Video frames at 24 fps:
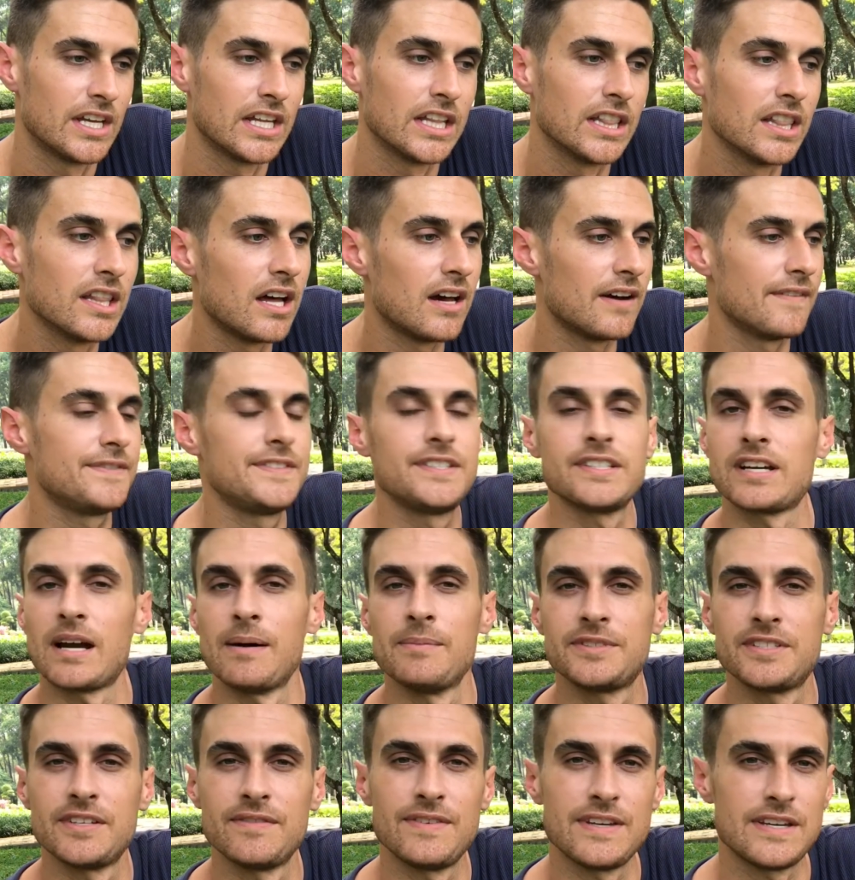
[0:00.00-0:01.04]
love to
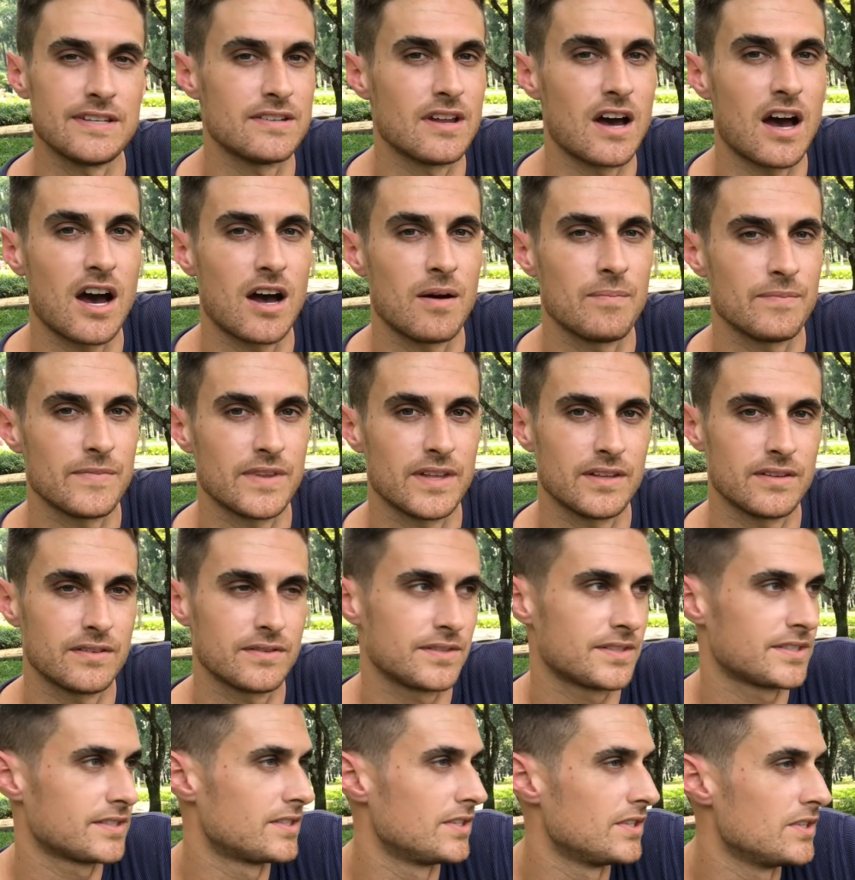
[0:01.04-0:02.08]
come to Vietnam
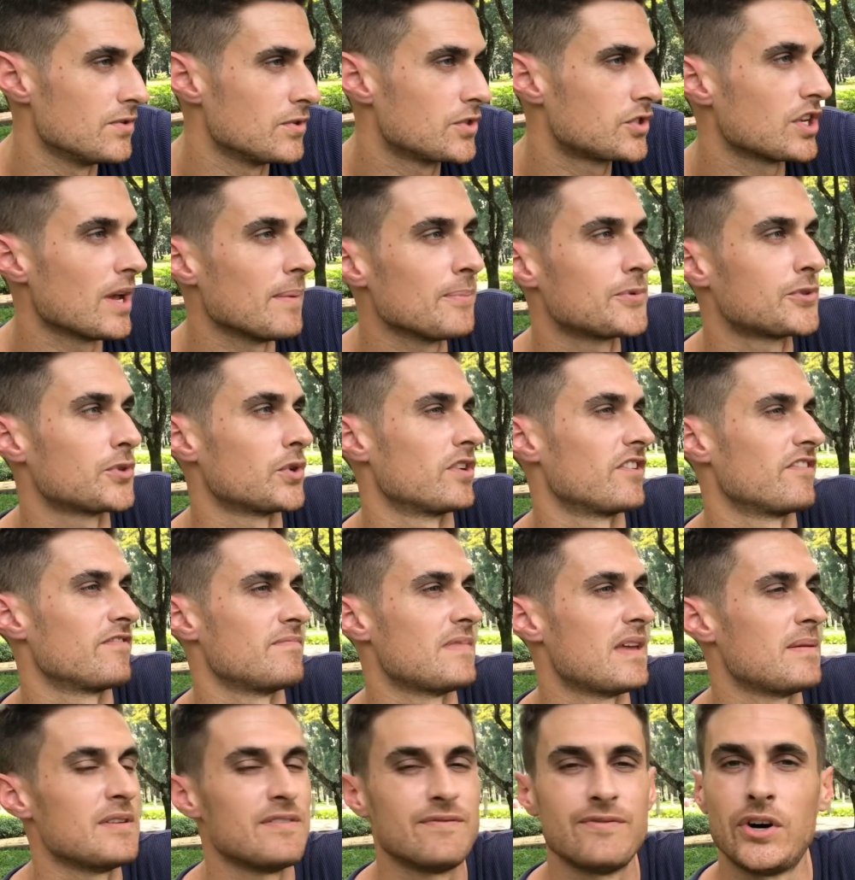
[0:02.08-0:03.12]
to do some sort of
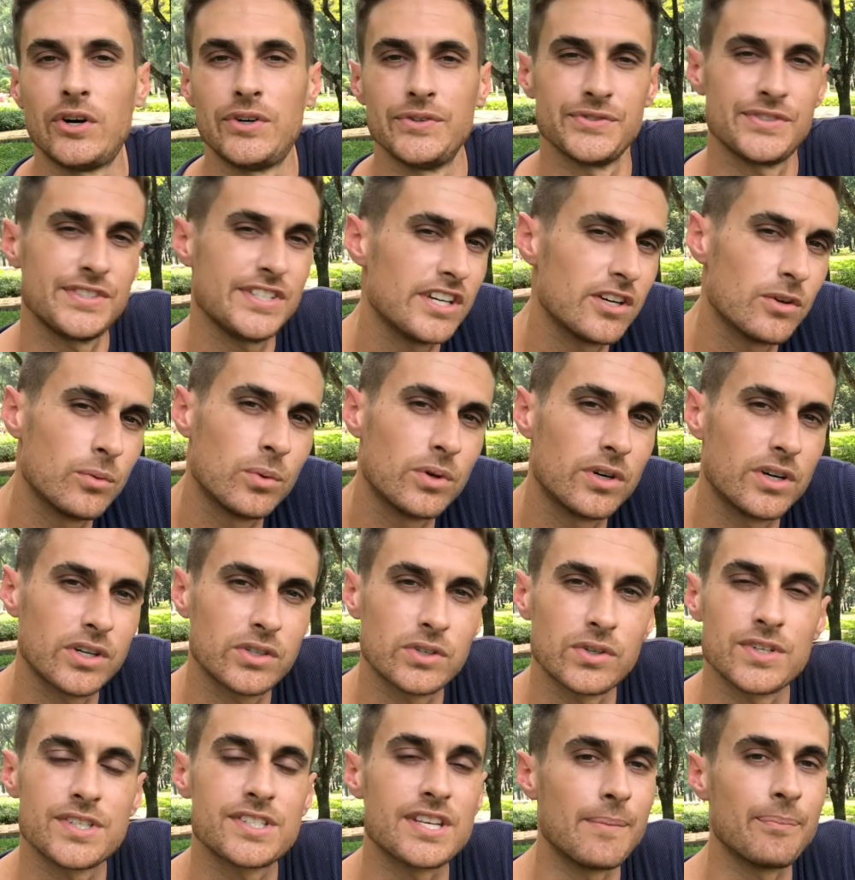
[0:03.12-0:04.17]
maybe volunteer
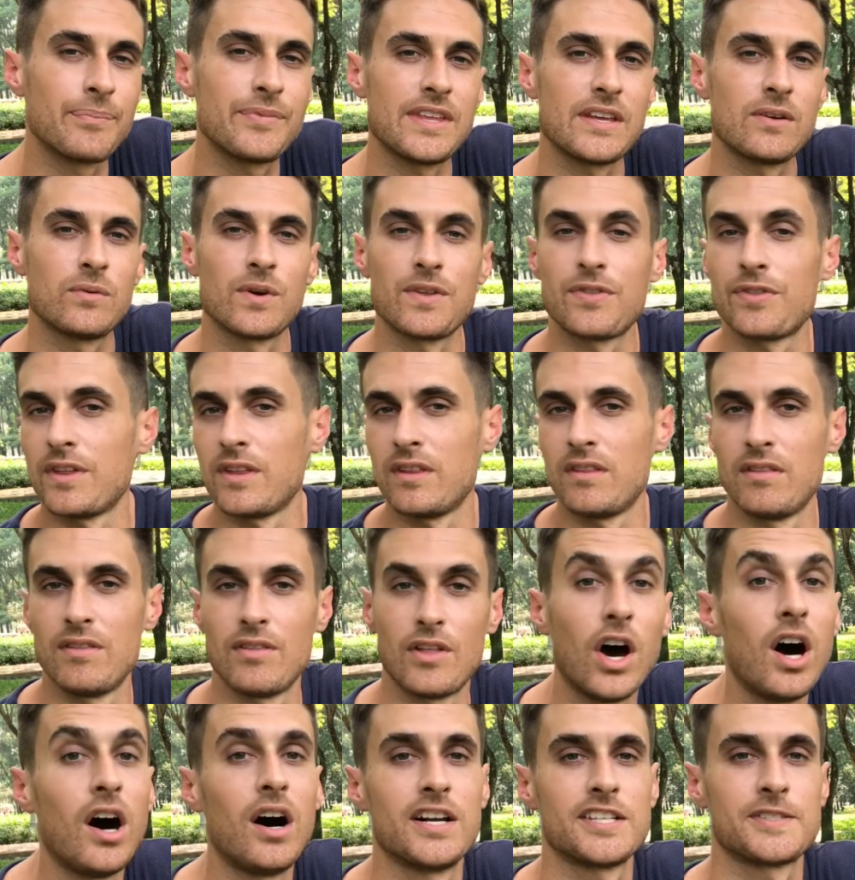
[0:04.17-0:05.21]
work or something within
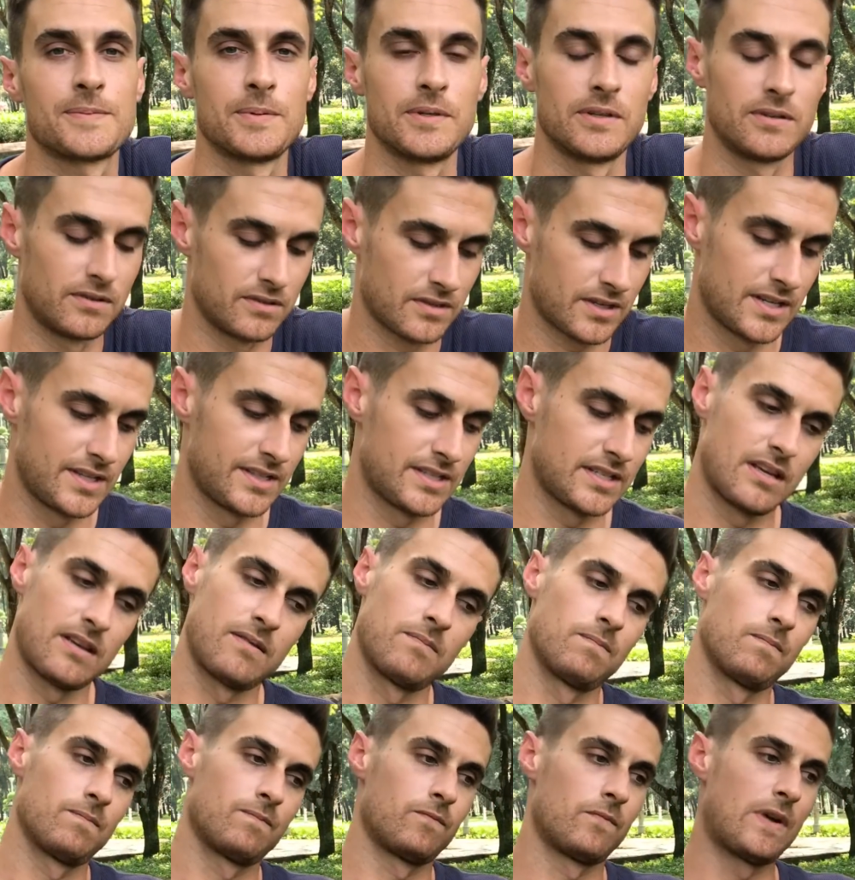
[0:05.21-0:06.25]
the hospital, because
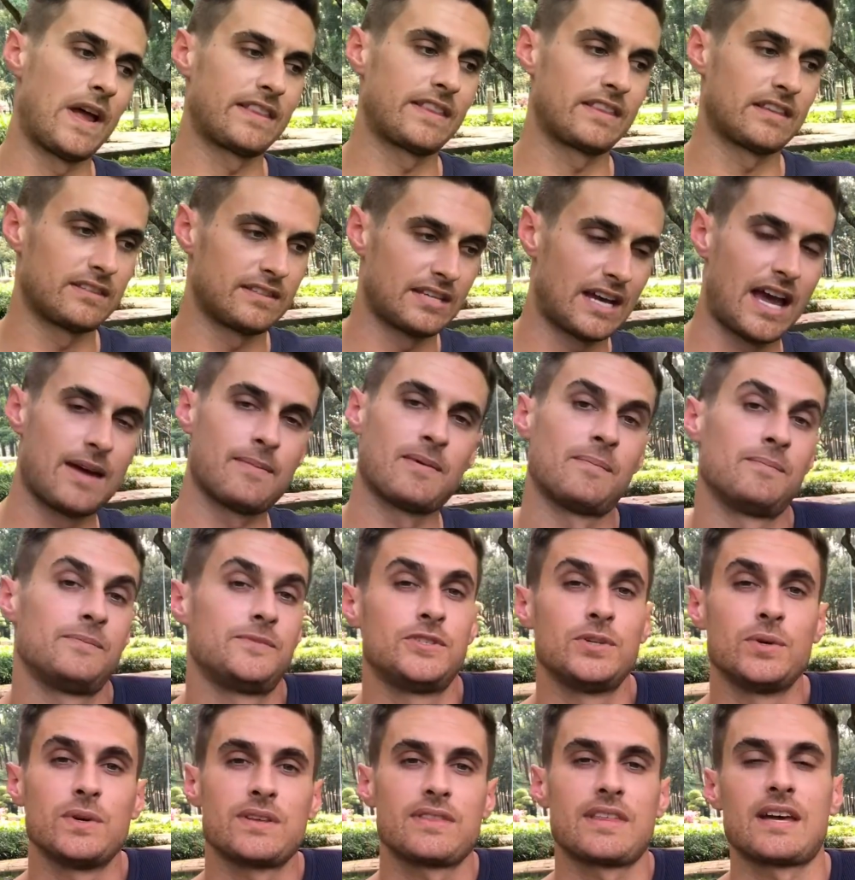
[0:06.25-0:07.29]
at the time I'm
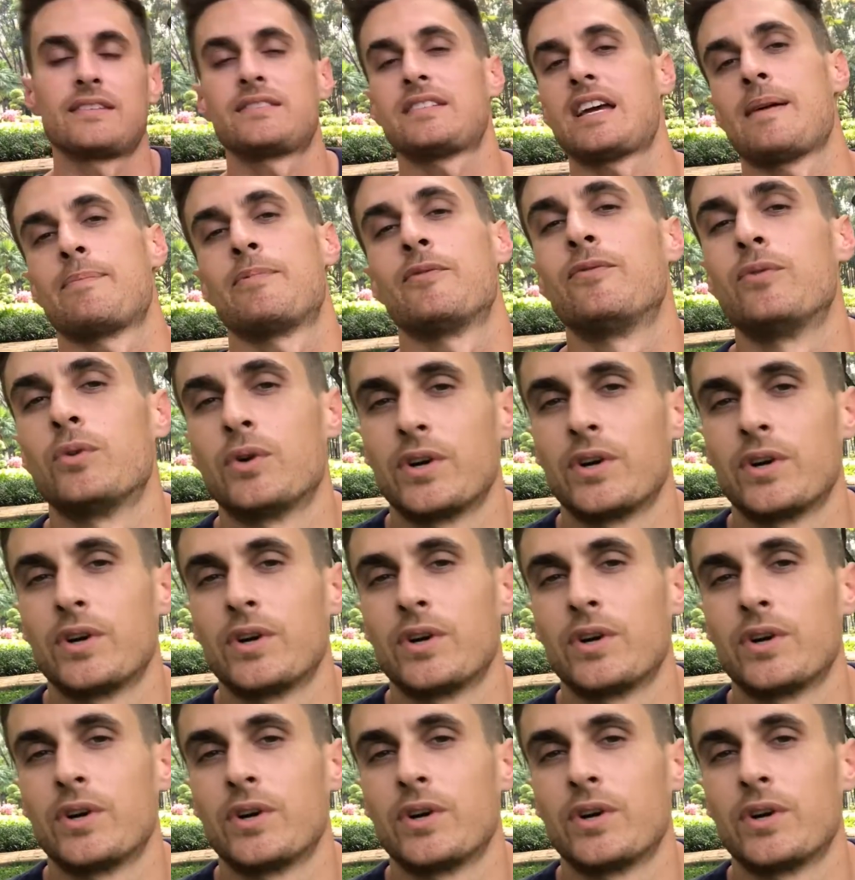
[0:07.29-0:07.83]
doing that type of